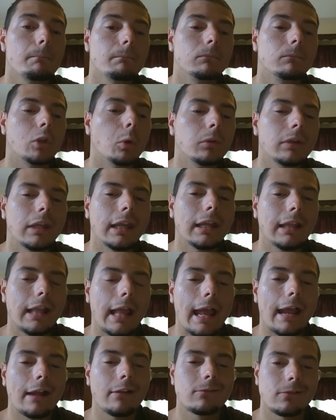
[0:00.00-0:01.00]
don't take
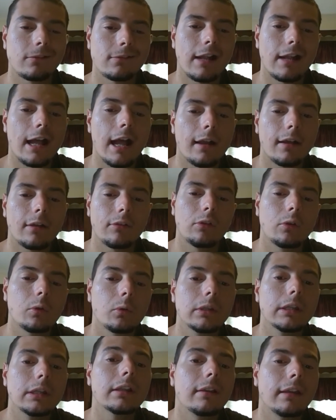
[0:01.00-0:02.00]
that extra shot because you don't
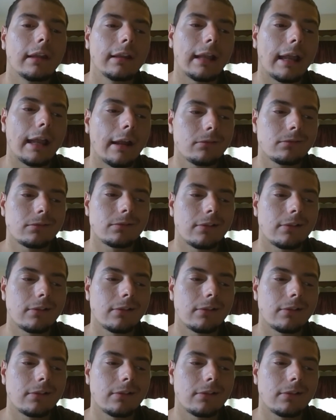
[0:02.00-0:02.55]
need to take that extra